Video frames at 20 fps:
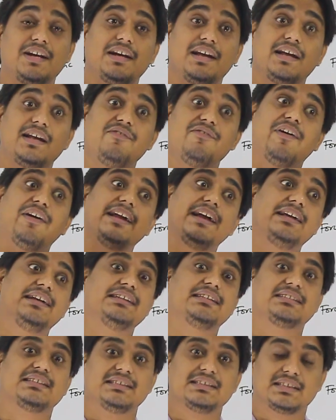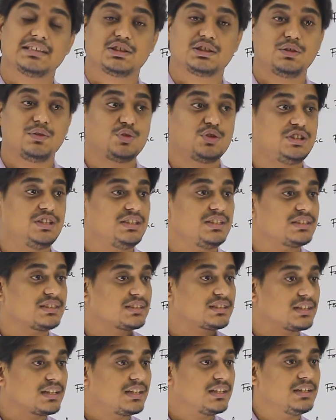in infinite distances. You see
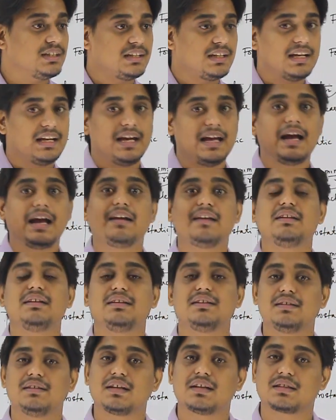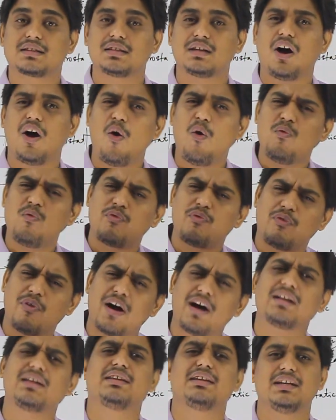sun and the earth, how
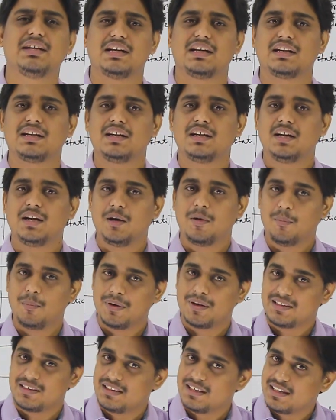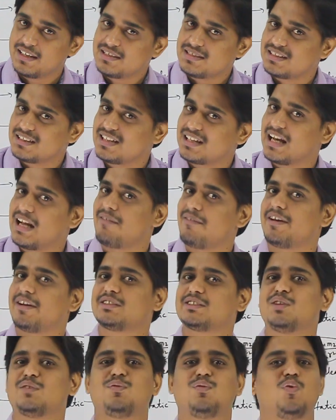far they are, but there is a
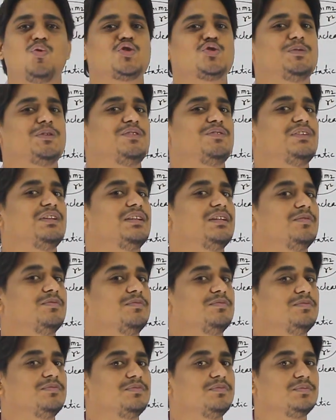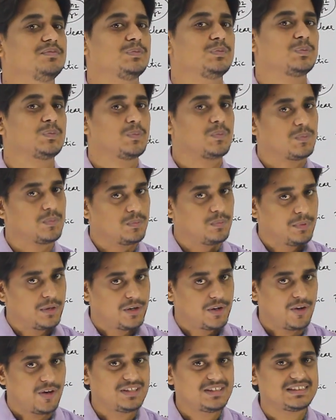gravitational force between them,
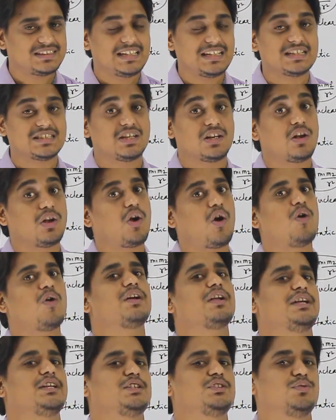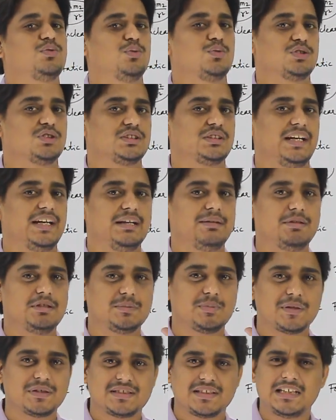because it is a long range force. It is
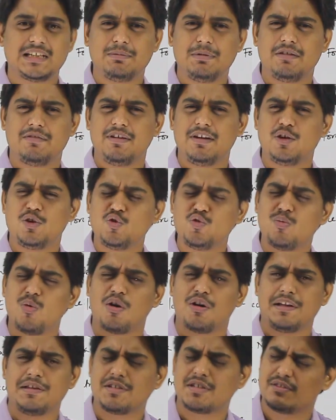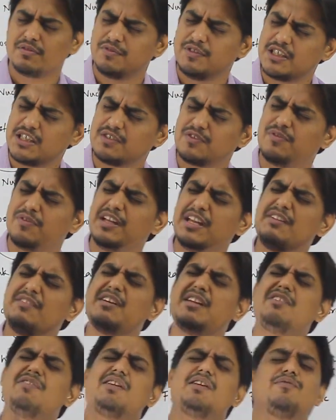present between two bodies which is
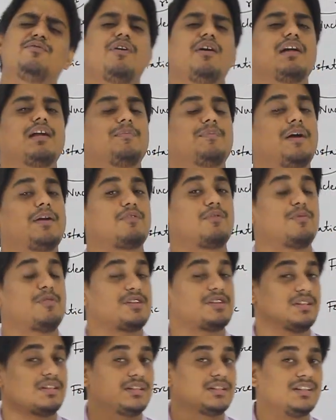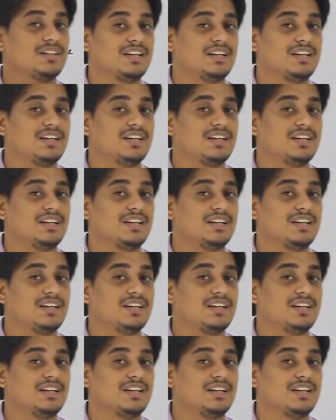very far apart from each other.